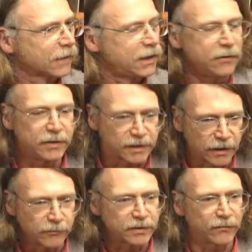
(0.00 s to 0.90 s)
He would say
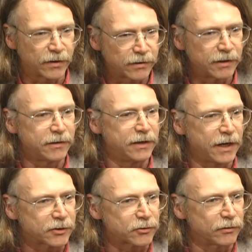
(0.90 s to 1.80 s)
it was very
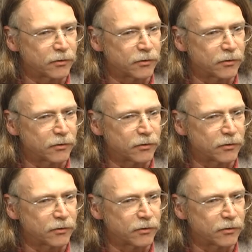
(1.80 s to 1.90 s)
unnatural.